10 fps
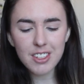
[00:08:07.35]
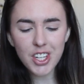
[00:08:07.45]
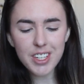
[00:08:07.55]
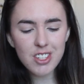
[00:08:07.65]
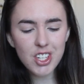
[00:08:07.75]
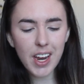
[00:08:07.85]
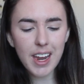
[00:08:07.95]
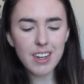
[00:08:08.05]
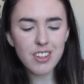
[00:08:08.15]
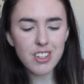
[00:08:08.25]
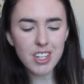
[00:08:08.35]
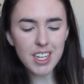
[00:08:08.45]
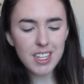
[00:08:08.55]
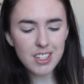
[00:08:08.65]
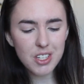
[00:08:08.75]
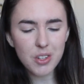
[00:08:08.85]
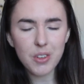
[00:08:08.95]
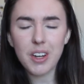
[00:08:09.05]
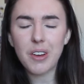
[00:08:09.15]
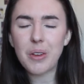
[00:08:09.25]
just changed it
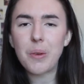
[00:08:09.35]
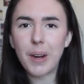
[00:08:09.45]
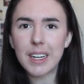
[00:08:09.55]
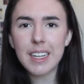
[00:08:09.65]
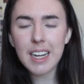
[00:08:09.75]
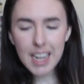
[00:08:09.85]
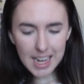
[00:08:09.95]
to a new one,